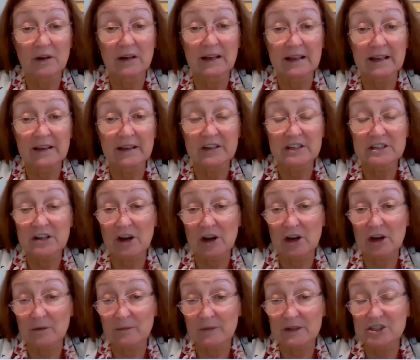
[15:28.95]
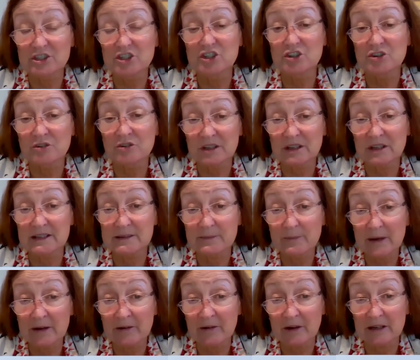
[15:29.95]
leave entitlements during this
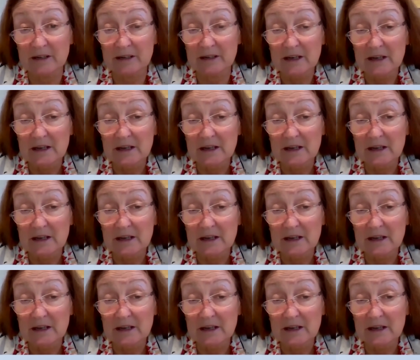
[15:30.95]
period.